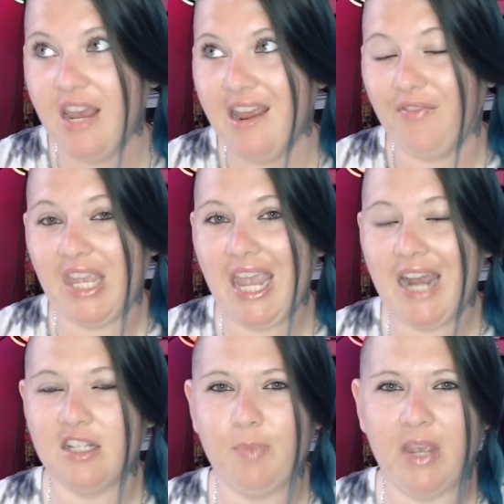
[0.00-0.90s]
If they
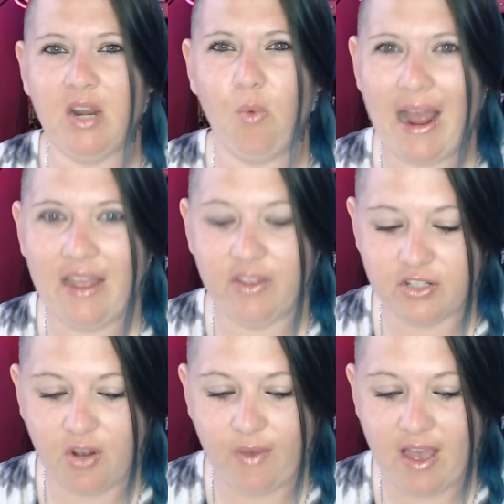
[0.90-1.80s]
can't explain why
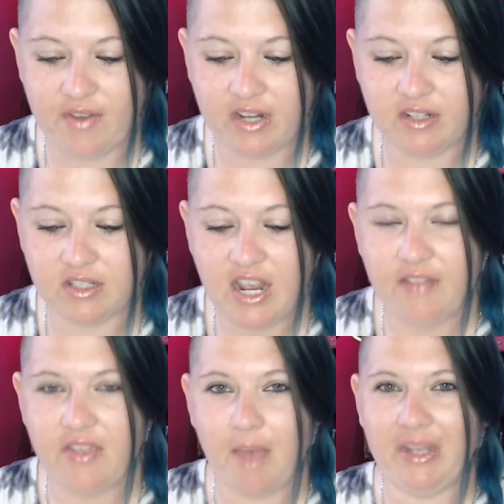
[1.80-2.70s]
there's no evidence,
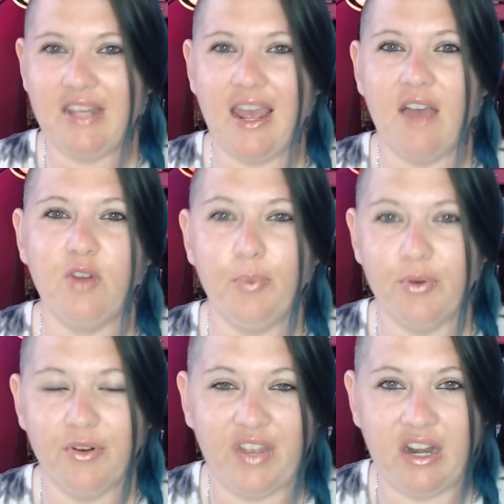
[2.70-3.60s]
that means they have no
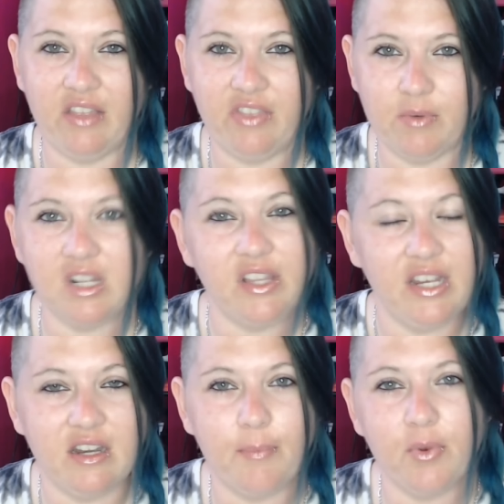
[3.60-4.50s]
proof that anything was
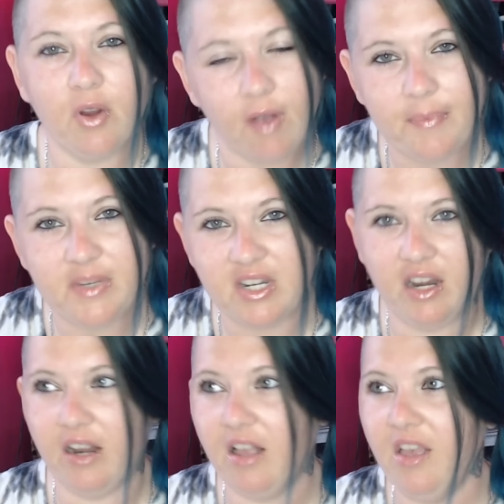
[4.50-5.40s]
cleaned up,
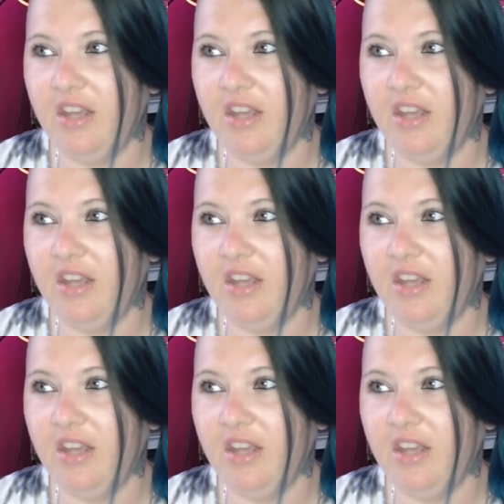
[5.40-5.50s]
corrupted,